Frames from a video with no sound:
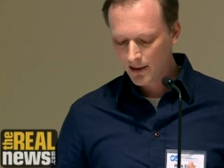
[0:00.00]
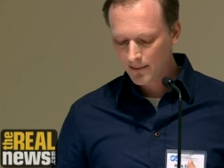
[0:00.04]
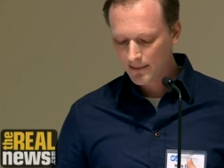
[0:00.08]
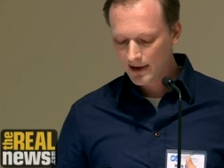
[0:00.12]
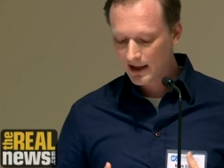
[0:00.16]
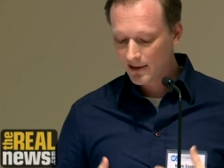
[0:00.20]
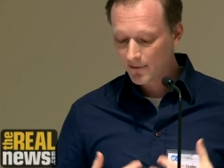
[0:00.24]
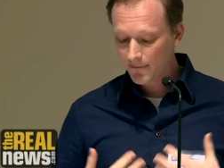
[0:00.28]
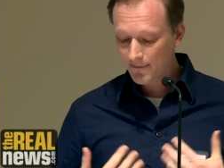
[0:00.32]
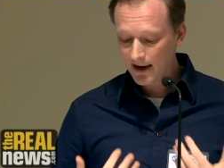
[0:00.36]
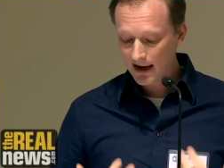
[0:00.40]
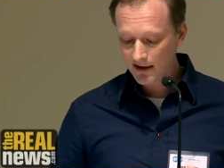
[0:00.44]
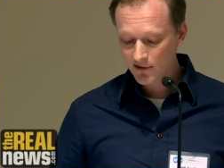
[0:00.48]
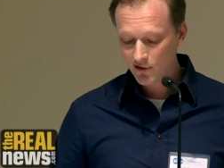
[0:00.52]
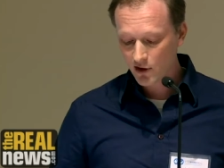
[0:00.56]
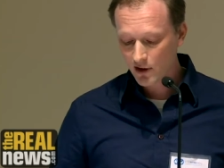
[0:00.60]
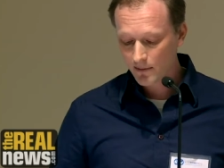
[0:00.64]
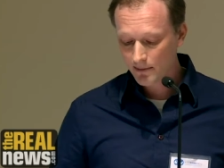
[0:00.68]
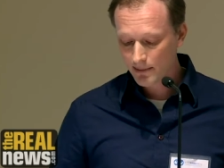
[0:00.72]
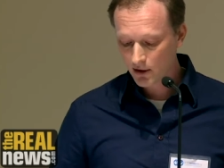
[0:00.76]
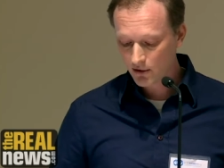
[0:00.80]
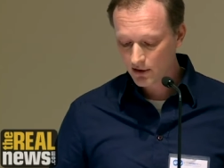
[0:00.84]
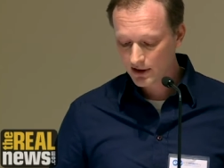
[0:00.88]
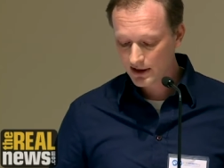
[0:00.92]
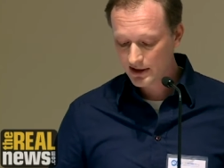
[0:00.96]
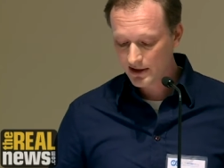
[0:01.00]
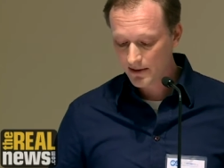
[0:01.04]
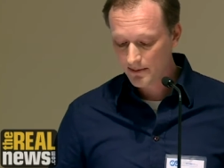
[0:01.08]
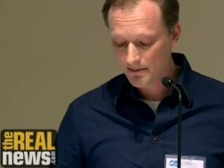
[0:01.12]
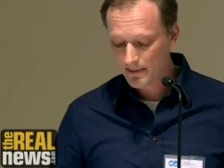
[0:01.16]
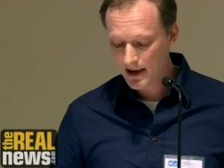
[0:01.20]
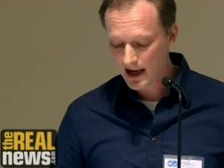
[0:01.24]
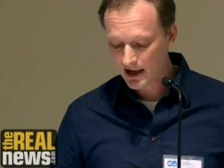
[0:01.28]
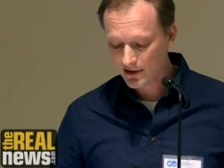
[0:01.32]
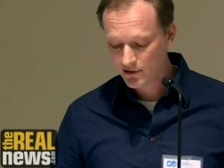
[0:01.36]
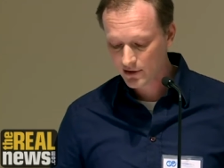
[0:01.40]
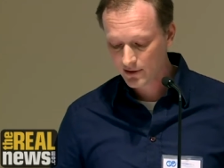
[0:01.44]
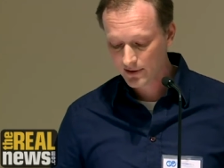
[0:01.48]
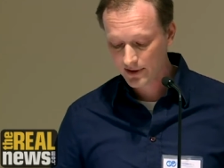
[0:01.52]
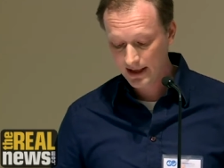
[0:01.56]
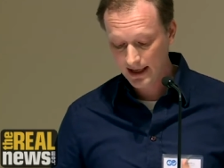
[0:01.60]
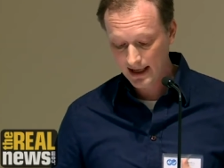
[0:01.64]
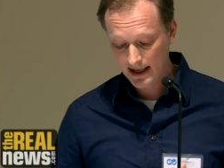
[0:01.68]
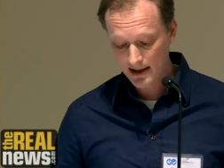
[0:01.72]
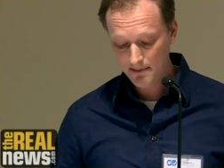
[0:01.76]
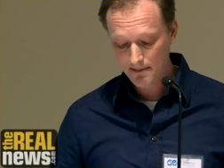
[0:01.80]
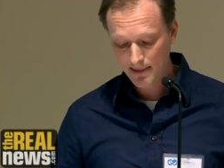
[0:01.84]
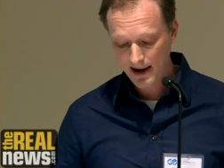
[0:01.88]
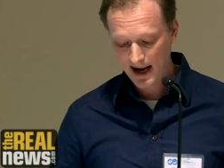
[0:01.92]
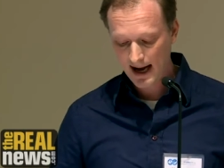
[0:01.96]
It affects our ability to measure the
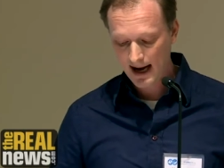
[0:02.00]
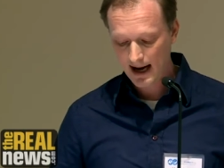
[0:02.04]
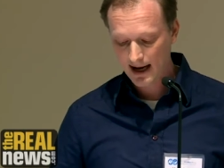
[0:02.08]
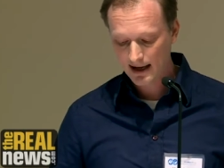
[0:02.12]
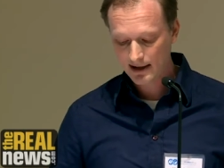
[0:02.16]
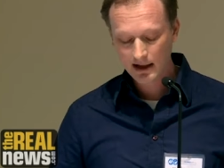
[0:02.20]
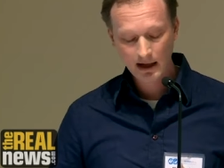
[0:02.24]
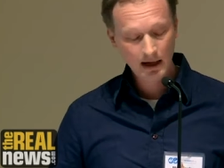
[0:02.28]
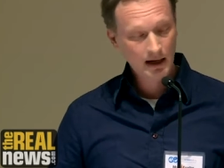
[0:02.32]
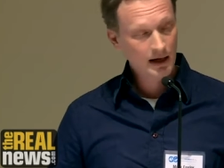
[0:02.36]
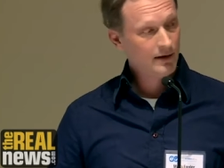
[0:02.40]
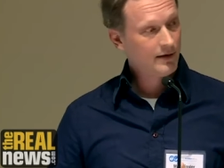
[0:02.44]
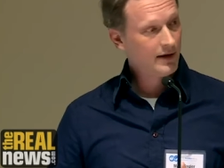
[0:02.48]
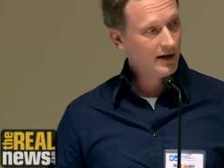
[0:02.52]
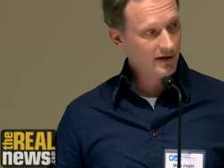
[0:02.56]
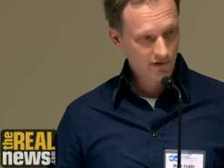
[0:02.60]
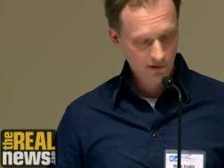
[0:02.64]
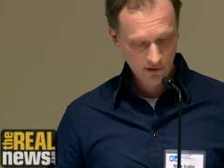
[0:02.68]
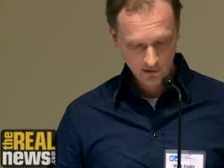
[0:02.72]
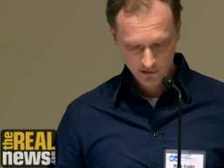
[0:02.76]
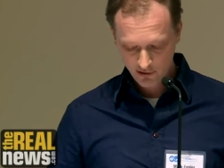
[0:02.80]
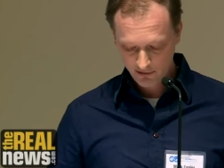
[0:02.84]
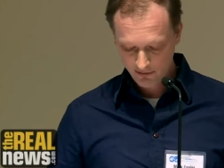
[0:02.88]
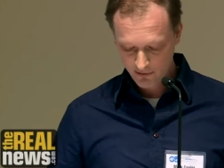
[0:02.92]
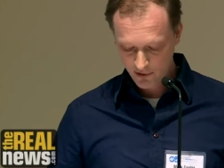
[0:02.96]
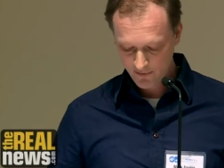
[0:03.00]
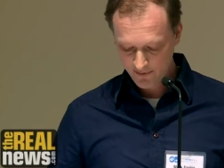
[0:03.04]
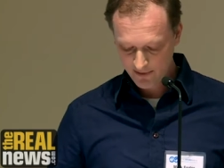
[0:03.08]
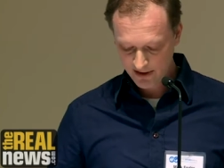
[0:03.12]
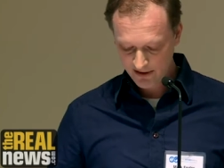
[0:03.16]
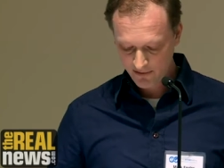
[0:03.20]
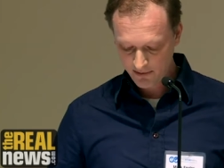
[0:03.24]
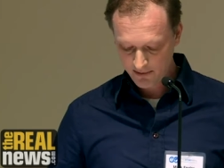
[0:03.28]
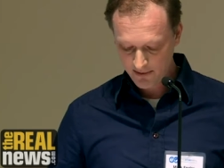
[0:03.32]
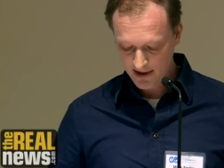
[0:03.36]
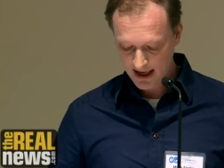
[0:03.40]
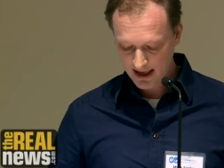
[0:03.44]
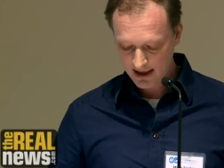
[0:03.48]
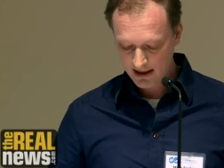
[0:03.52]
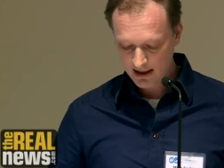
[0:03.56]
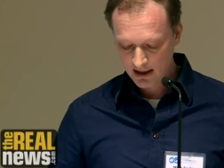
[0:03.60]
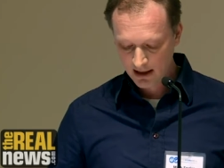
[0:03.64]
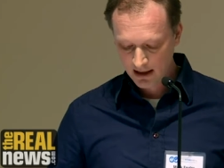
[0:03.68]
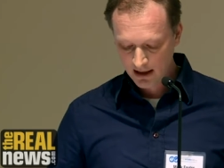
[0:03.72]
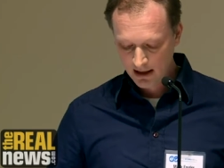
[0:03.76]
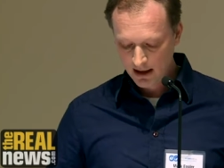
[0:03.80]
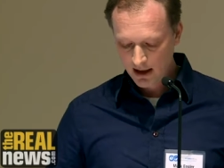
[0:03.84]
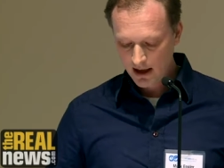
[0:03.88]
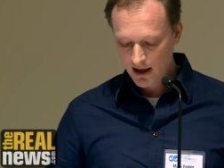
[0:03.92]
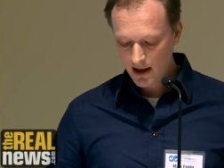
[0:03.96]
impact that social movements make,
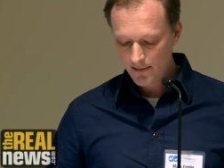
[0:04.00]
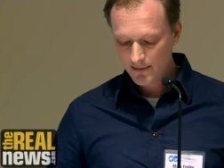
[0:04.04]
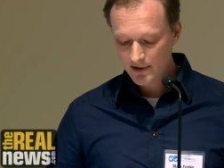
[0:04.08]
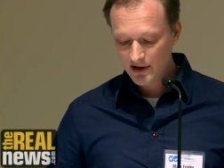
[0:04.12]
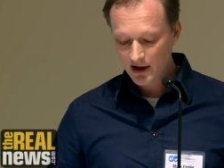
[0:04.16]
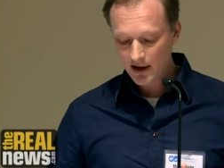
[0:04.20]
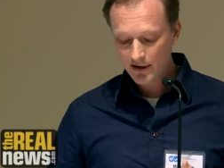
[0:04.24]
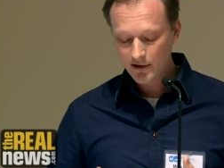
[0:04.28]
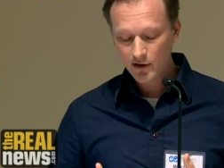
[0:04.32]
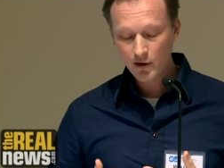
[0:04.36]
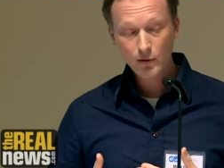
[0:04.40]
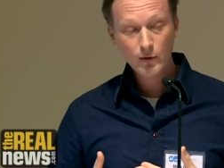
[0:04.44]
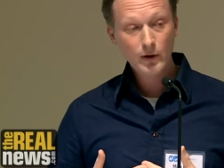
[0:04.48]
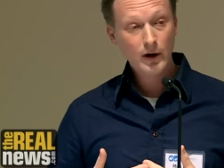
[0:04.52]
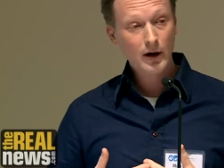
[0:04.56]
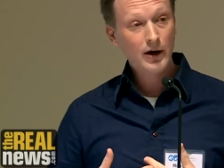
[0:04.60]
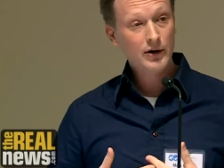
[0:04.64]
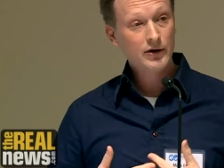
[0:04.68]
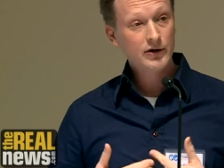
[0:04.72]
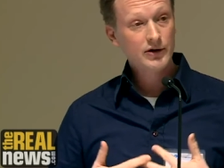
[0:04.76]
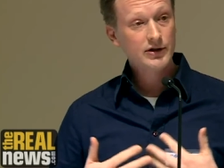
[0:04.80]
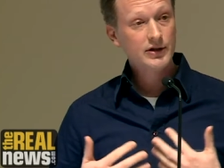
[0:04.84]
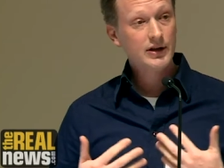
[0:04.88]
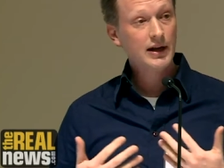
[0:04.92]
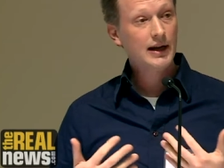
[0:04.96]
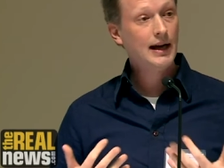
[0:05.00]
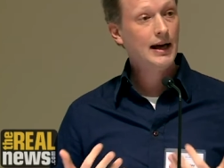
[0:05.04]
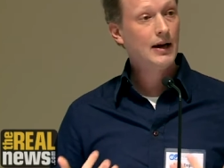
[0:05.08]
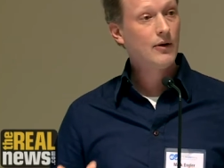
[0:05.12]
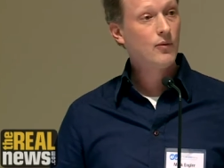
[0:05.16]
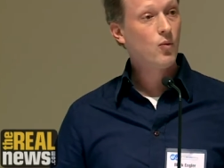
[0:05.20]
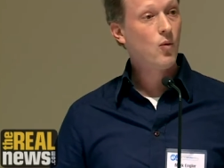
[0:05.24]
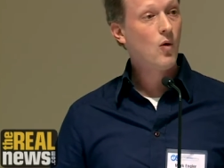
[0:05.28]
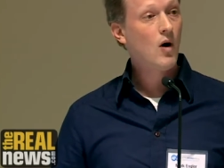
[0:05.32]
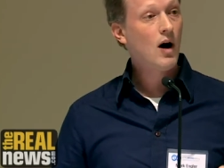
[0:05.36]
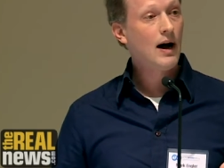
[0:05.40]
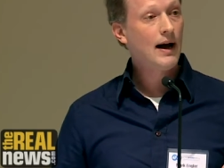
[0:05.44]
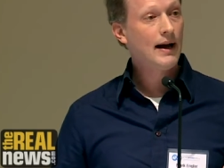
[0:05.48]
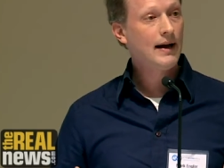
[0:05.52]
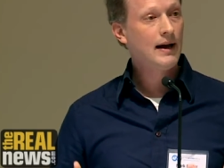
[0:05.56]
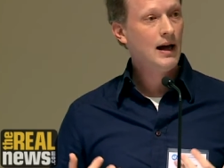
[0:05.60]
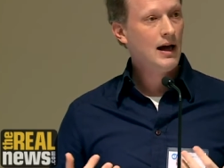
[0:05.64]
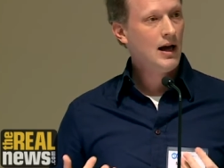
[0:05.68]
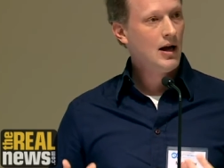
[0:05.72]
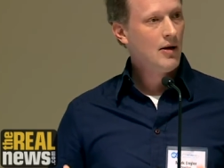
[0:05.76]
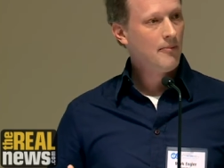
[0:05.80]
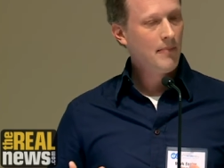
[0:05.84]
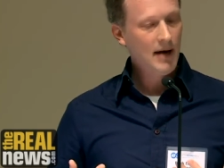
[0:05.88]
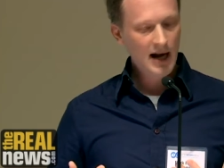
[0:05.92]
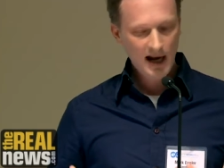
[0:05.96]
to understand why
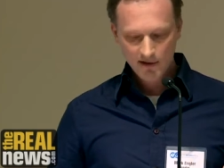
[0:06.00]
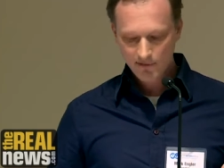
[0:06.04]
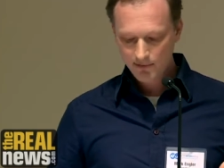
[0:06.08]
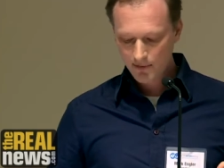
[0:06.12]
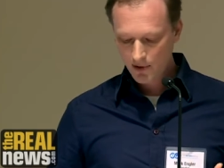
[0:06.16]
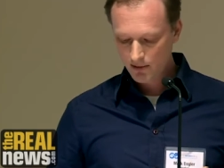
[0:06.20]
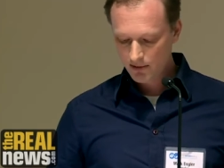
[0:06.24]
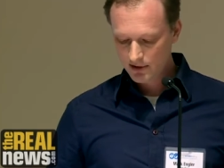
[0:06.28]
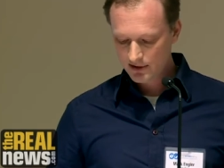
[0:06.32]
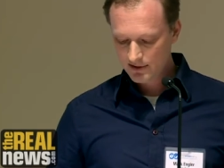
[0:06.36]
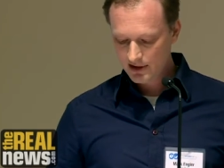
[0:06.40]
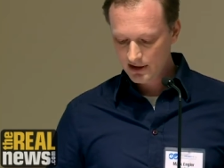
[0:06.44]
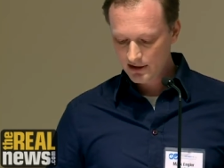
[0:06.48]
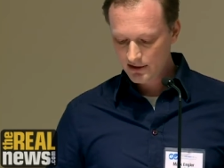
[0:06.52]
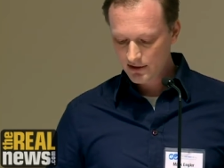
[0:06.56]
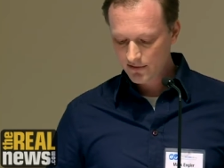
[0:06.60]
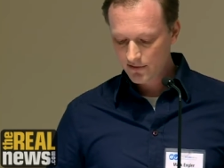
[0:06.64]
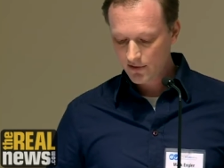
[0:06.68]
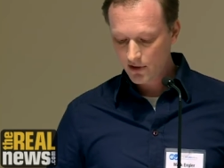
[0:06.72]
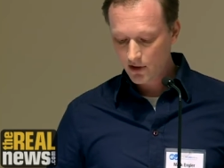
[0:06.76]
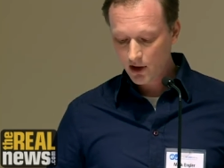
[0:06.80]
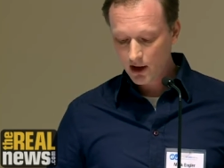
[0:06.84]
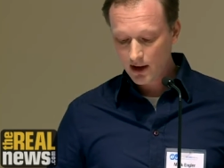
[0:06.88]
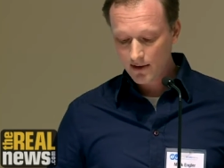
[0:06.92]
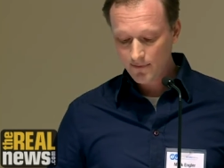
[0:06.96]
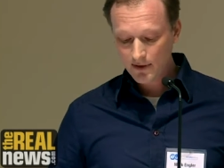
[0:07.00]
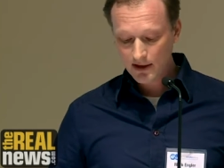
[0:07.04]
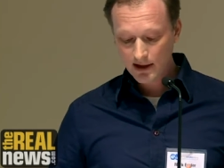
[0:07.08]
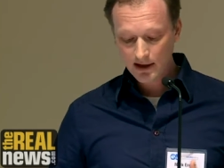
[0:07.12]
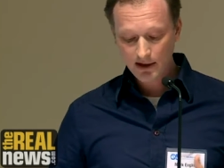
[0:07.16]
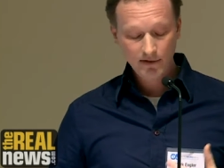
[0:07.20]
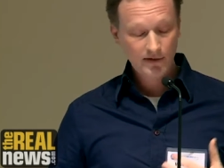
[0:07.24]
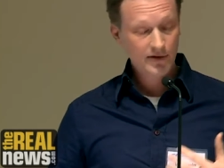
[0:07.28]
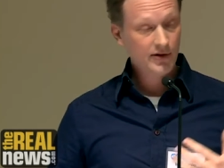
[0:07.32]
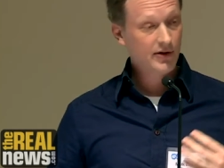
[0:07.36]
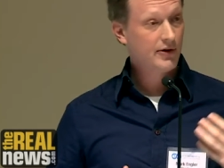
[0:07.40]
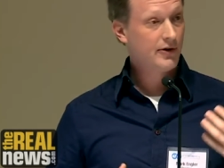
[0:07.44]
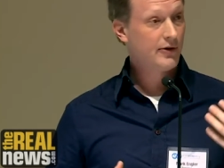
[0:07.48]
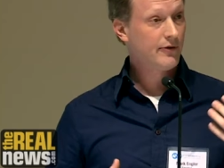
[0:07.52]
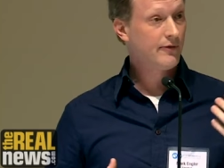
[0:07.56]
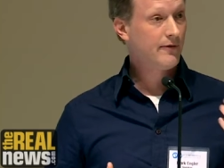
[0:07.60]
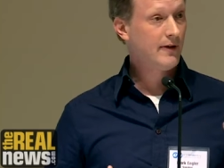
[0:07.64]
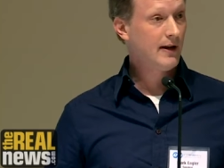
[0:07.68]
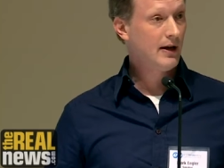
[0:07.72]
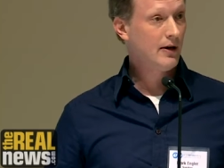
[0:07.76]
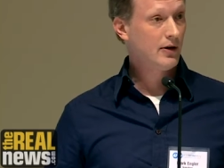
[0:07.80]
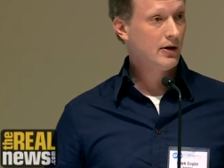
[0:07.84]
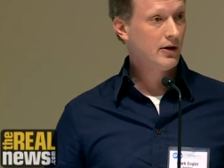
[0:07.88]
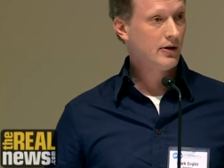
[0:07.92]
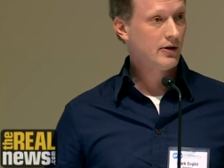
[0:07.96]
mass mobilizations are often considered
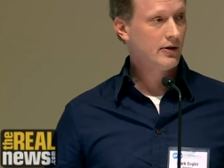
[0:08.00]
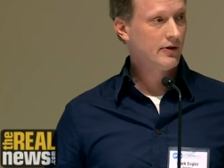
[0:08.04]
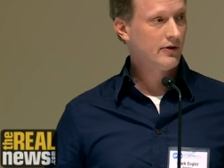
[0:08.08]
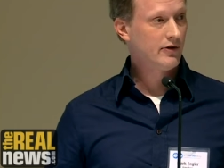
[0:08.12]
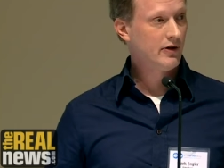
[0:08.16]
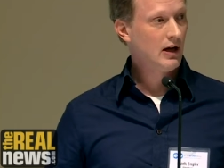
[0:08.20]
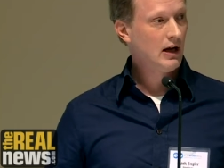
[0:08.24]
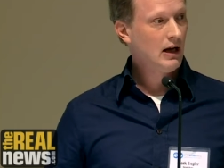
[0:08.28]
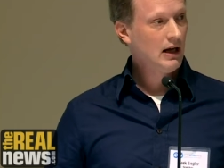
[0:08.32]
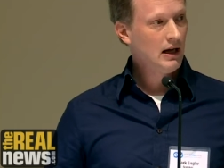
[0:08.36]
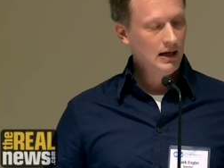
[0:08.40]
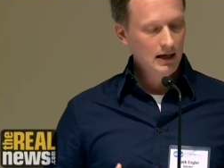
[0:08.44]
failures,